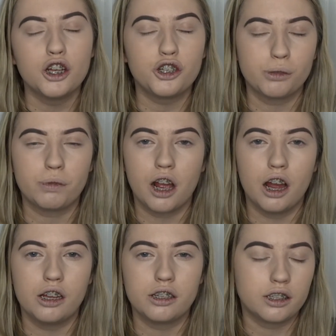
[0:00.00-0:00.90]
just
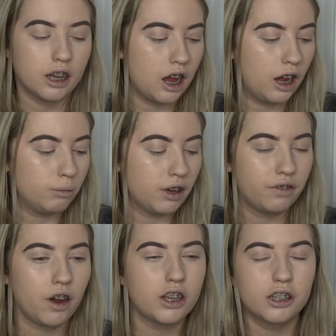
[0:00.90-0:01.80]
because
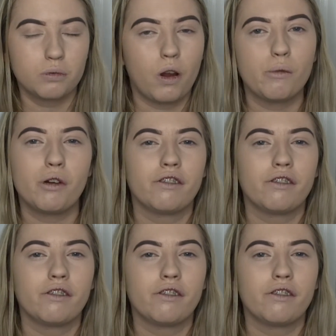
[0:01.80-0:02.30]
if I swipe